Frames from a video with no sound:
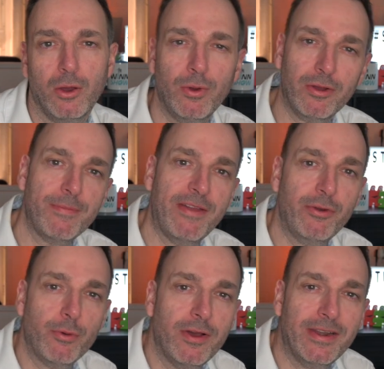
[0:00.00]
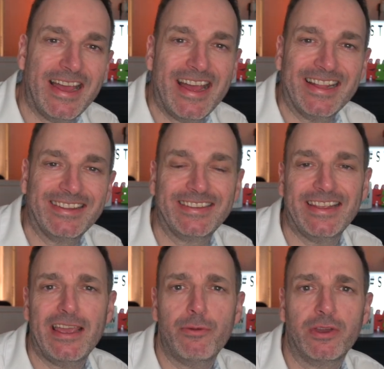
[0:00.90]
Welcome everyone, and
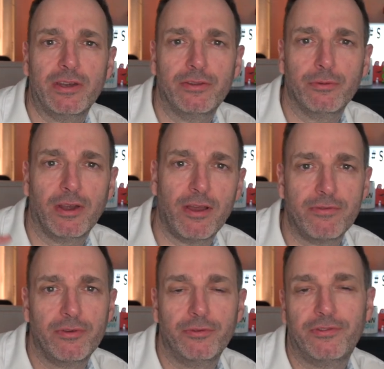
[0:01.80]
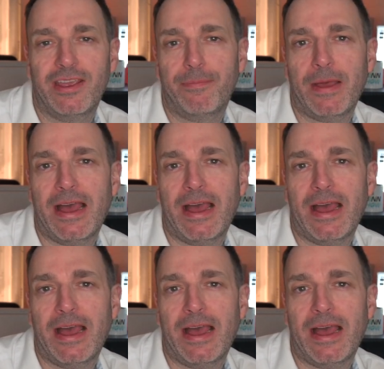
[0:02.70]
today we're going to do a Lightroom tip,